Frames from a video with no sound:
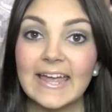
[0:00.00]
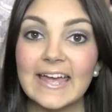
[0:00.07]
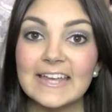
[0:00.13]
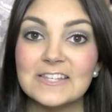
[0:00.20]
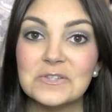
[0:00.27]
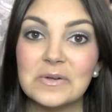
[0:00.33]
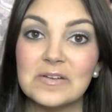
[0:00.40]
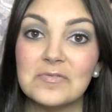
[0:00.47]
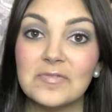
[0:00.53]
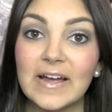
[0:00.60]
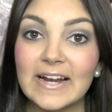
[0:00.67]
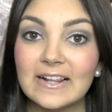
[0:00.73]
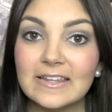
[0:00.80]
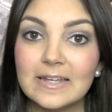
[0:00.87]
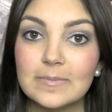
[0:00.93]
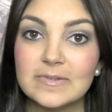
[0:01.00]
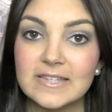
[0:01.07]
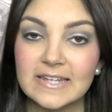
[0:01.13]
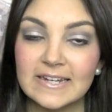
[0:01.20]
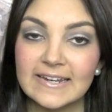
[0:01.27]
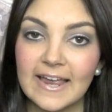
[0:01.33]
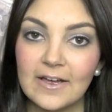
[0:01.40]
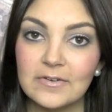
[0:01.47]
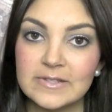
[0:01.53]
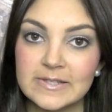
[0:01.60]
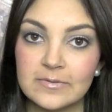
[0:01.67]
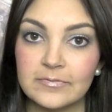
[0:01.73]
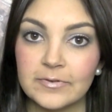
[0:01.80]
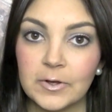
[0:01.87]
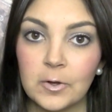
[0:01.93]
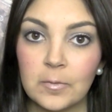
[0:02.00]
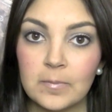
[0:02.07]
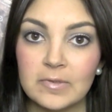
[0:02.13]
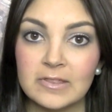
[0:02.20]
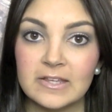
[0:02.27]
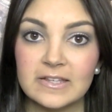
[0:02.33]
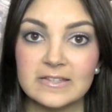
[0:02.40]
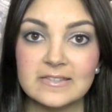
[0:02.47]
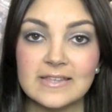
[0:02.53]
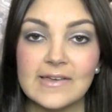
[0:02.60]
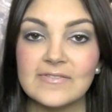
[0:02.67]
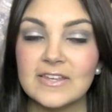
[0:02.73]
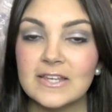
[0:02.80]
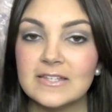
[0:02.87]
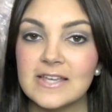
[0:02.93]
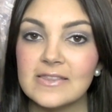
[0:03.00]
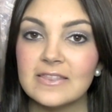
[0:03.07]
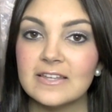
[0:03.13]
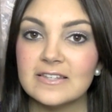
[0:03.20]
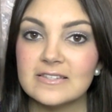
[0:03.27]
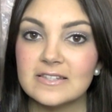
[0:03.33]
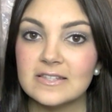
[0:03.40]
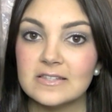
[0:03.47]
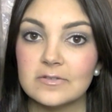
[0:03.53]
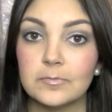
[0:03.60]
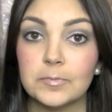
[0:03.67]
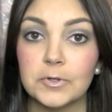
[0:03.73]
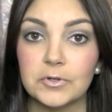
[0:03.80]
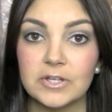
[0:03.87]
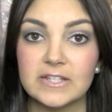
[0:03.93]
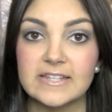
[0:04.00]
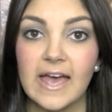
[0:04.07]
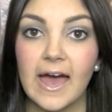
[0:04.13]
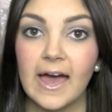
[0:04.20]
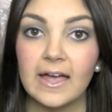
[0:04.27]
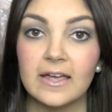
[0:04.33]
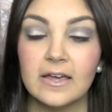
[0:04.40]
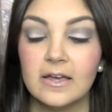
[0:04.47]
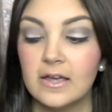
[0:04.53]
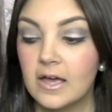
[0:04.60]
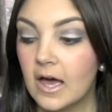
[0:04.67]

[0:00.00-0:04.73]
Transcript: Hey guys, so I finally am sitting down to film the seven deadly sins of beauty tag.